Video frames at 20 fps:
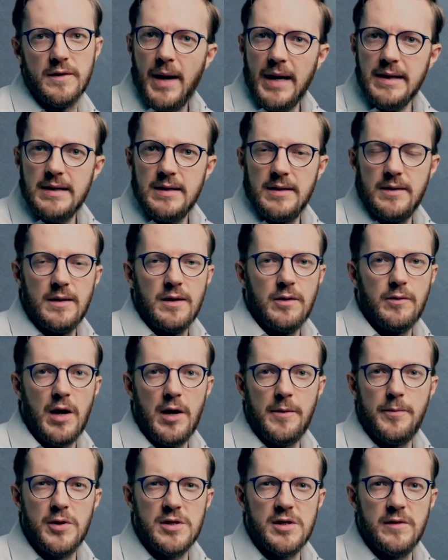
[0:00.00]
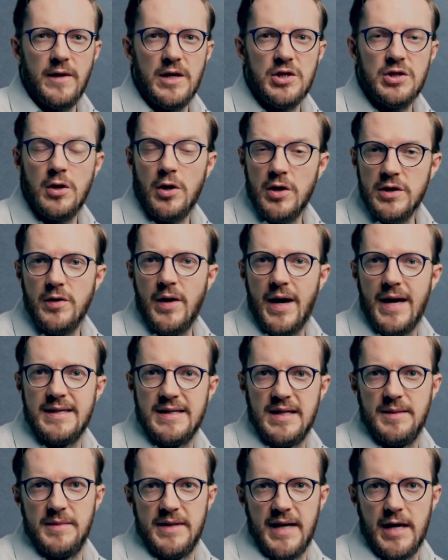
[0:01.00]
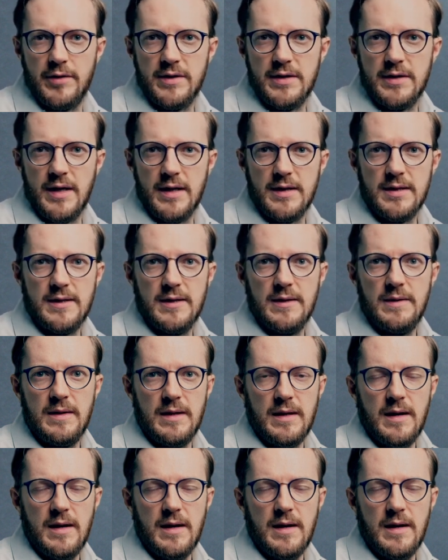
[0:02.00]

But cryopreservation also has some downsides.